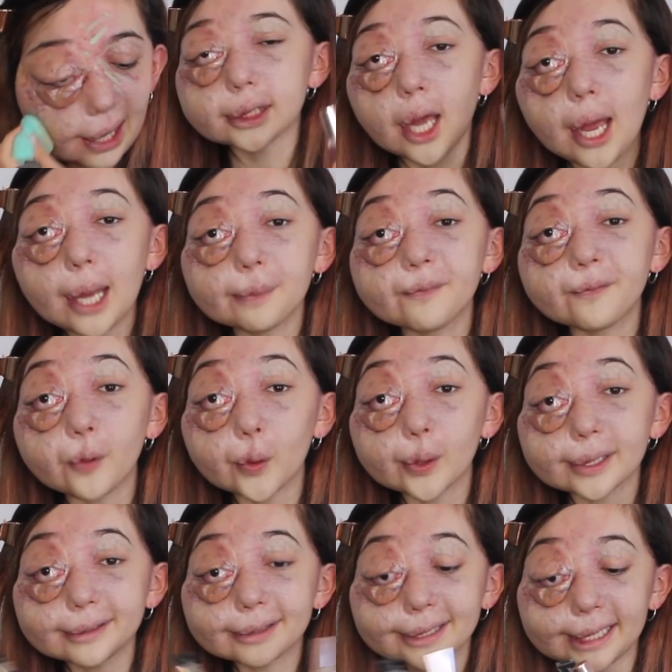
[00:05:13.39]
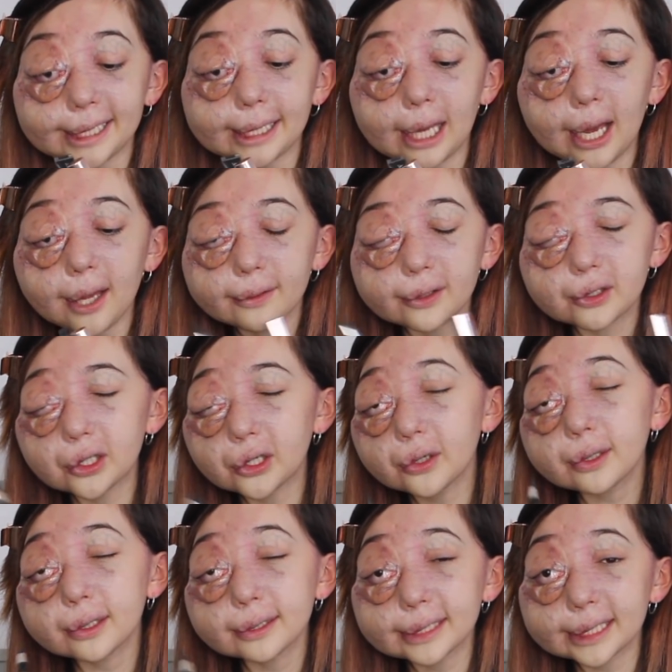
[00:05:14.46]
Time for concealer. The two
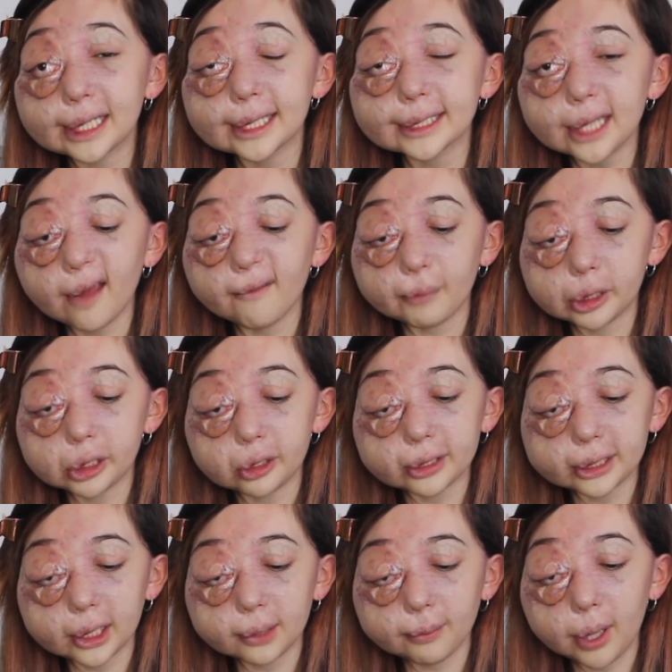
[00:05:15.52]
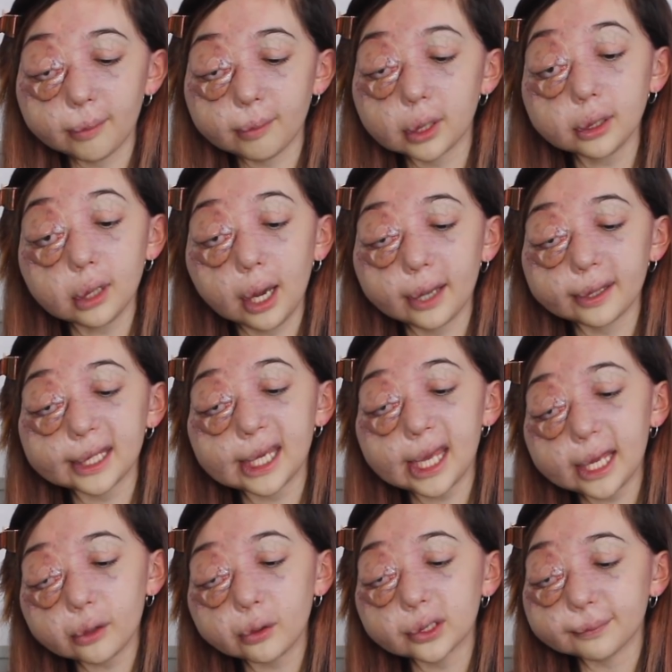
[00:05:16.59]
concealers that I've been using at the moment are the
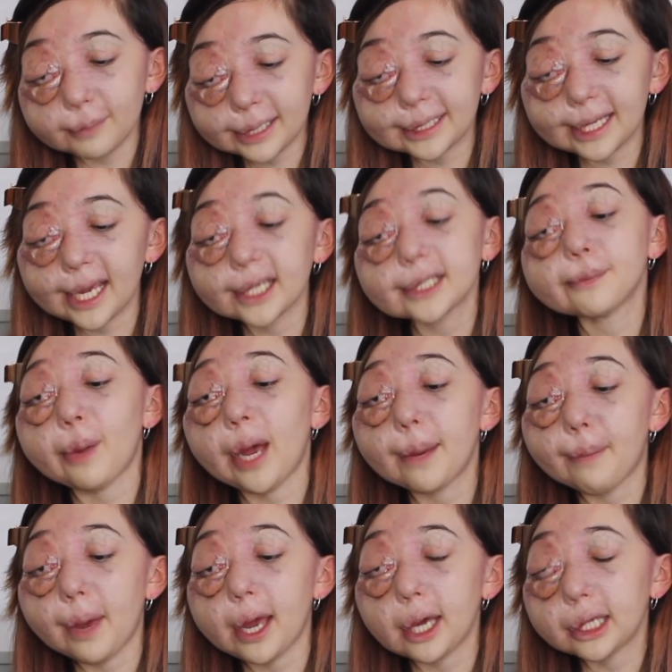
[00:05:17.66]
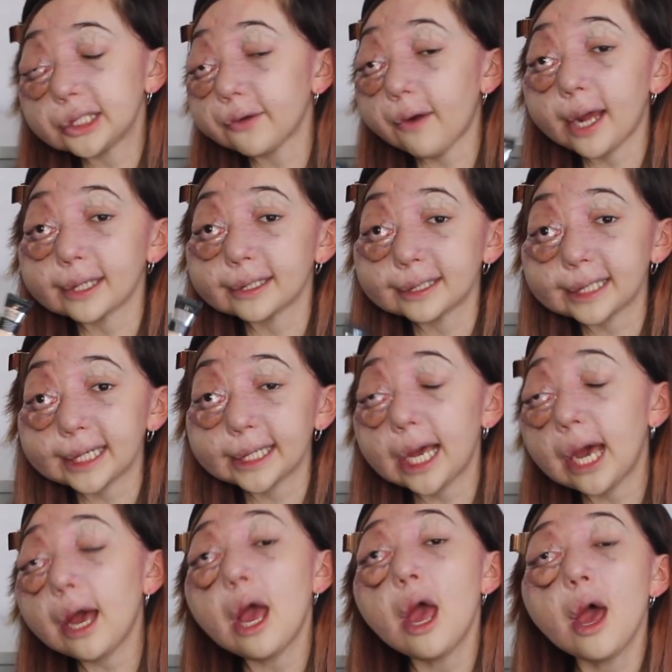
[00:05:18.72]
IT Cosmetics Bye Bye Under Eye
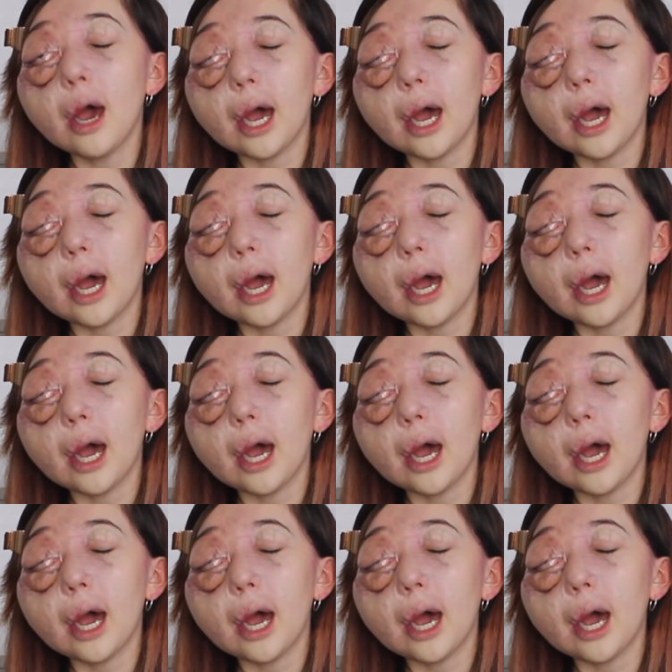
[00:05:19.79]
Concealer.